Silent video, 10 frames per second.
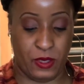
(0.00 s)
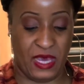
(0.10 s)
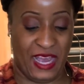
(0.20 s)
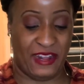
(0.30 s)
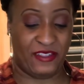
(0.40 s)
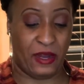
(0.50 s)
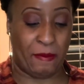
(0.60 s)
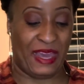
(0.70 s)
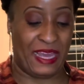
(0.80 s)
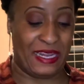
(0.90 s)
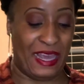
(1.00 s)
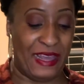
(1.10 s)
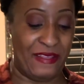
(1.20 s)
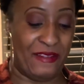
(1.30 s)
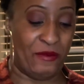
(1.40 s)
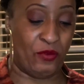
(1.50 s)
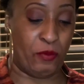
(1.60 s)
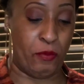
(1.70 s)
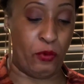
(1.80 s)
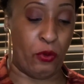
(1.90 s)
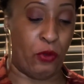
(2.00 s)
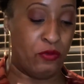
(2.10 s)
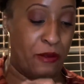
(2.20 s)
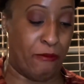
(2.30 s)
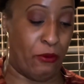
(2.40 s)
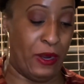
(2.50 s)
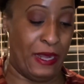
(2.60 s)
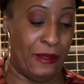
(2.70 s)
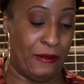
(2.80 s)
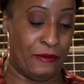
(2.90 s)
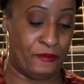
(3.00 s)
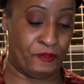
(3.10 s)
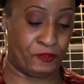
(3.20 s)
And it's gonna make it nice and golden brown.